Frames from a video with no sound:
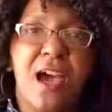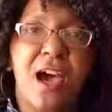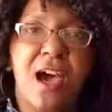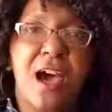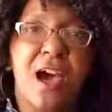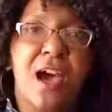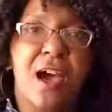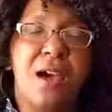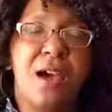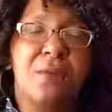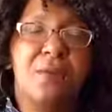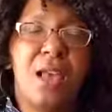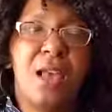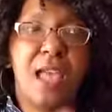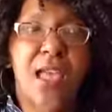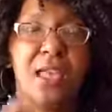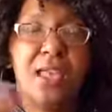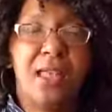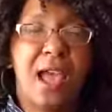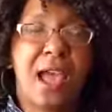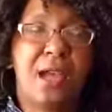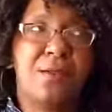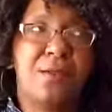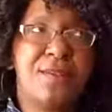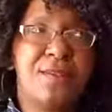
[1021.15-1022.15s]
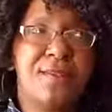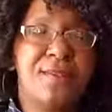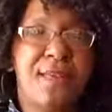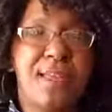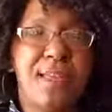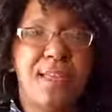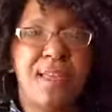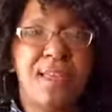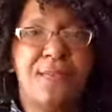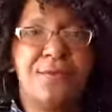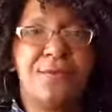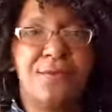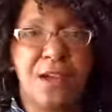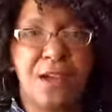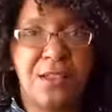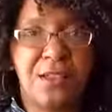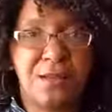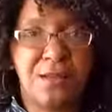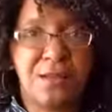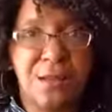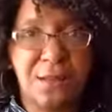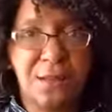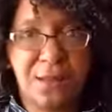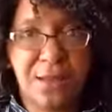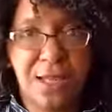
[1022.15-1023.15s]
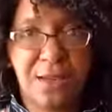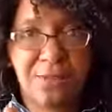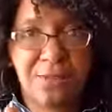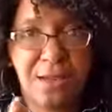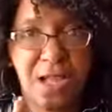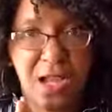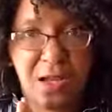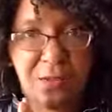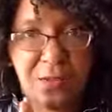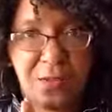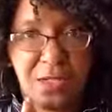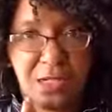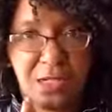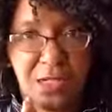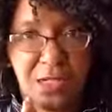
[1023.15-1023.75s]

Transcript: And I would say if other people have not written an